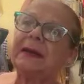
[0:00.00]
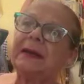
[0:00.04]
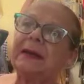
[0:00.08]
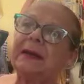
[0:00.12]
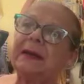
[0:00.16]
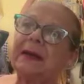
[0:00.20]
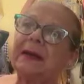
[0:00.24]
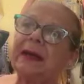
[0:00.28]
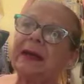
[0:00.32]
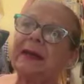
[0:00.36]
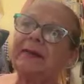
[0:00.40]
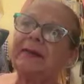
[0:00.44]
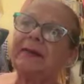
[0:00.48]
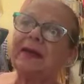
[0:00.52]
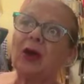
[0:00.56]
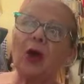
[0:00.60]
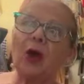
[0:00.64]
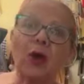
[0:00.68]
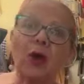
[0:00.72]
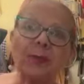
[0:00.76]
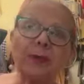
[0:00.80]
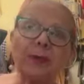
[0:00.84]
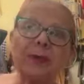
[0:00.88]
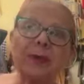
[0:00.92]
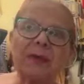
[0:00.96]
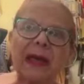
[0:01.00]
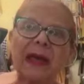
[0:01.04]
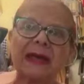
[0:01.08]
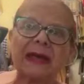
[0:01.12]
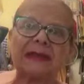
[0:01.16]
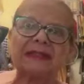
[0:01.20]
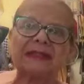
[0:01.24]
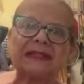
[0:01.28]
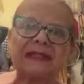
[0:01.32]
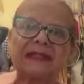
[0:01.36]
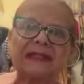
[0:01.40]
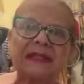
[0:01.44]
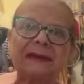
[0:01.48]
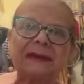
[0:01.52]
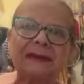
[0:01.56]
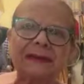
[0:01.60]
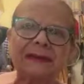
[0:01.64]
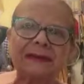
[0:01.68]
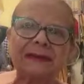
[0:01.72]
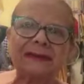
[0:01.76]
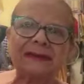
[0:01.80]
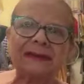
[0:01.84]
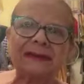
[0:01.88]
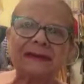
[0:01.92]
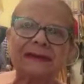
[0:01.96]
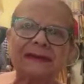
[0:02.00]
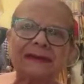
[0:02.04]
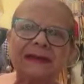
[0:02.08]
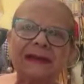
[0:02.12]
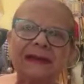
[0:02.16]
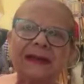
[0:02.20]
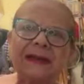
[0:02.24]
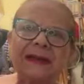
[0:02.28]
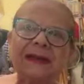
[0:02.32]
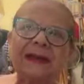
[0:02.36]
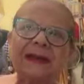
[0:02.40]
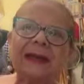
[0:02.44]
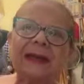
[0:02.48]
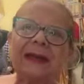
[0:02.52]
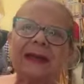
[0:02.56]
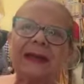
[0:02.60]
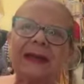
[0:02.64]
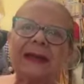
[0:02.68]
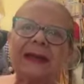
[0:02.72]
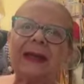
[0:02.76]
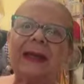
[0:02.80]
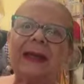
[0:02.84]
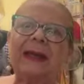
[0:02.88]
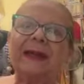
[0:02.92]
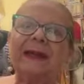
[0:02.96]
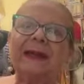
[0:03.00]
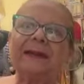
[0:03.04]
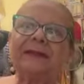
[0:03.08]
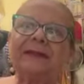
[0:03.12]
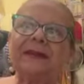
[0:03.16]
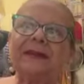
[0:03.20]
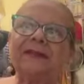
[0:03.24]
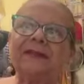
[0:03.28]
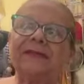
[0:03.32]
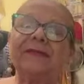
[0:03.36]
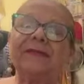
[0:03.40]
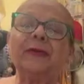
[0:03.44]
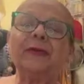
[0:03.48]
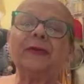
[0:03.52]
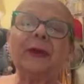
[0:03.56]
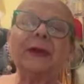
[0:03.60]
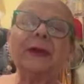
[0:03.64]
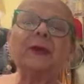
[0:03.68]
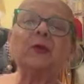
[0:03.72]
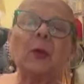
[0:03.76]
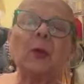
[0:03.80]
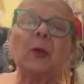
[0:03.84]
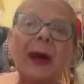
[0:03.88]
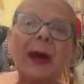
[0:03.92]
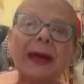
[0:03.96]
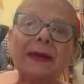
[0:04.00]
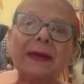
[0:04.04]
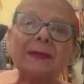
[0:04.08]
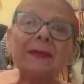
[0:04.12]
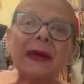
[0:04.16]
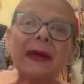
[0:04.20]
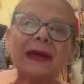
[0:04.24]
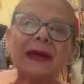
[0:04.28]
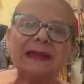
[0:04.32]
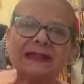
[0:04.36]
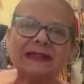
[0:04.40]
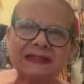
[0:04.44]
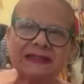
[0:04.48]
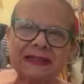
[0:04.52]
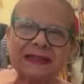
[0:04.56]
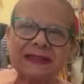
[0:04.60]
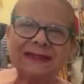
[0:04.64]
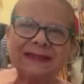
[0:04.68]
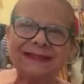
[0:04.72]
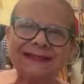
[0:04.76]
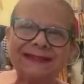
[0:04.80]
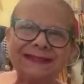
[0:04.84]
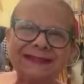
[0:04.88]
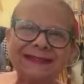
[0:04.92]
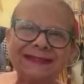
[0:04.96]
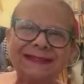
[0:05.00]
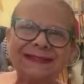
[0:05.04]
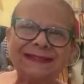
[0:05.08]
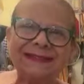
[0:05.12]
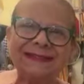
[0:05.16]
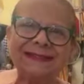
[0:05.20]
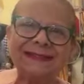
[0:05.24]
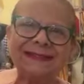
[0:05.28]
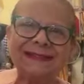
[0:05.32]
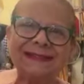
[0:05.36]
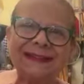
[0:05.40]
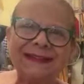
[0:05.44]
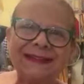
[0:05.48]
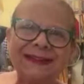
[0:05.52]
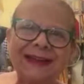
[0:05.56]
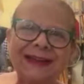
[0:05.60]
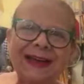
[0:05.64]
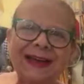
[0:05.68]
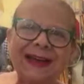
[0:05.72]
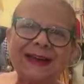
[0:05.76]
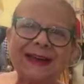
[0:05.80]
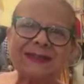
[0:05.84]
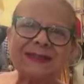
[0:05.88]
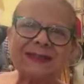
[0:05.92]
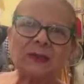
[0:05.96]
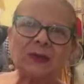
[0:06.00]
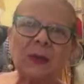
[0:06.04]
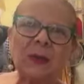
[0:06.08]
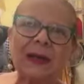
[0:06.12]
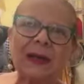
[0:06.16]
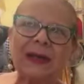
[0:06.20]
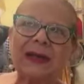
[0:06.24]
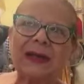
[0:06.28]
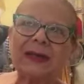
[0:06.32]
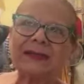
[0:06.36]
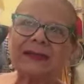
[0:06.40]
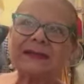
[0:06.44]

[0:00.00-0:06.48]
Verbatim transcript: uh, the Oprah magazine and the Food and Wine magazine, as well